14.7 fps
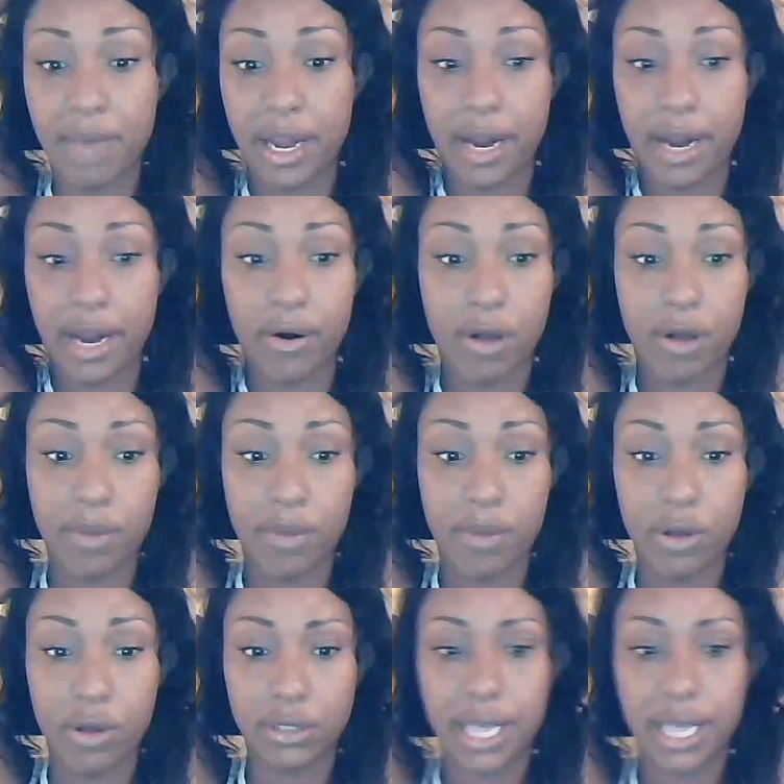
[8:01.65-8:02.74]
of hair
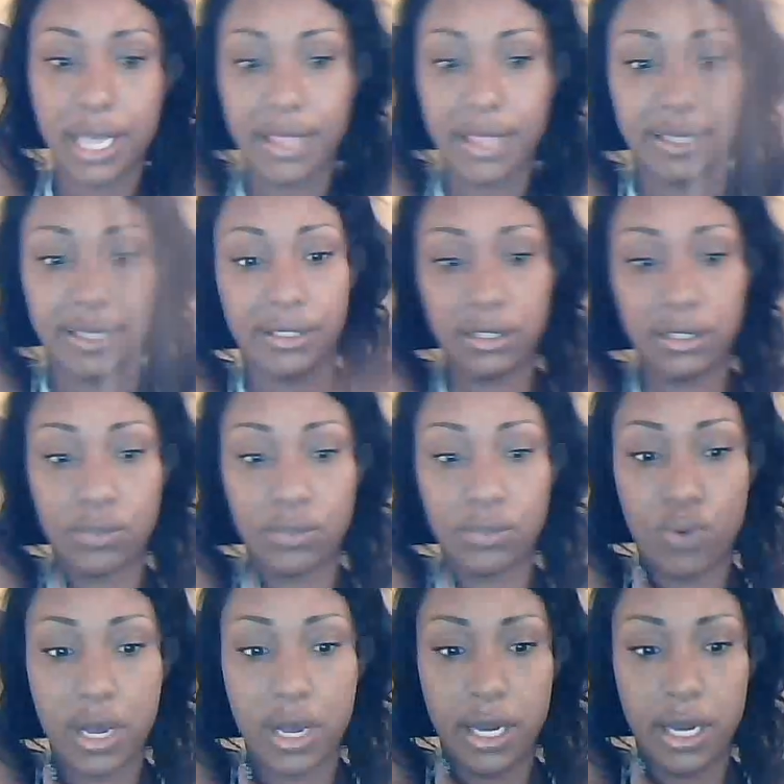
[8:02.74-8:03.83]
almost, and this is the
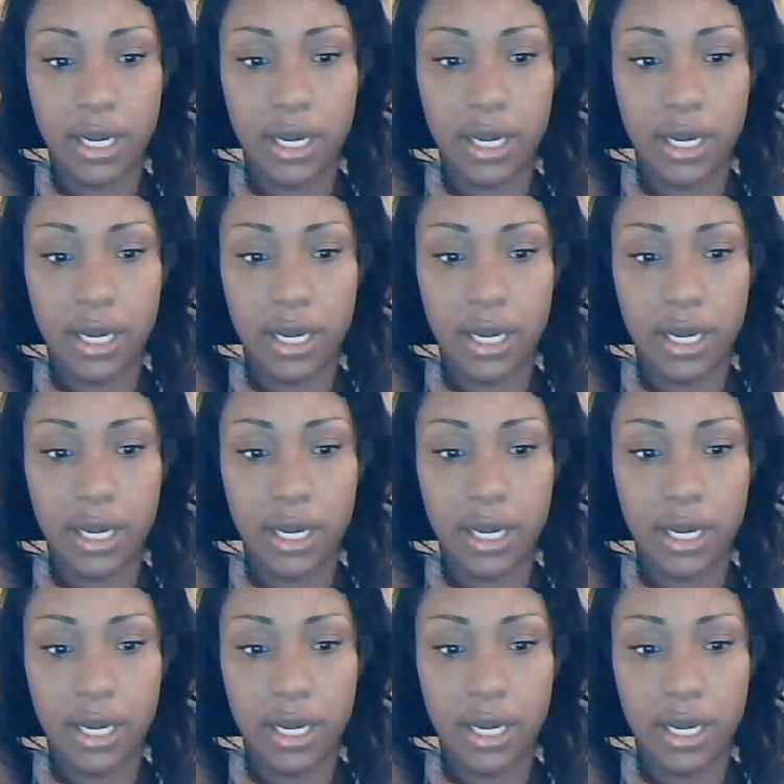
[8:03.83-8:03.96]
one